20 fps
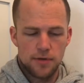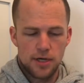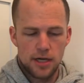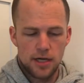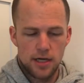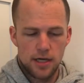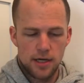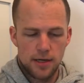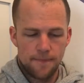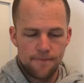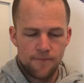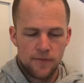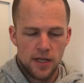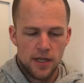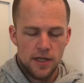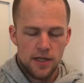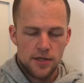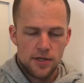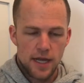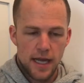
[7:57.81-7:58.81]

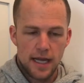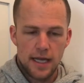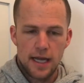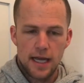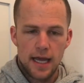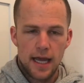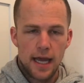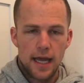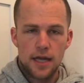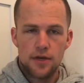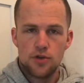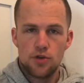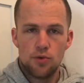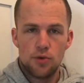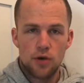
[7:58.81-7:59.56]
aka doing a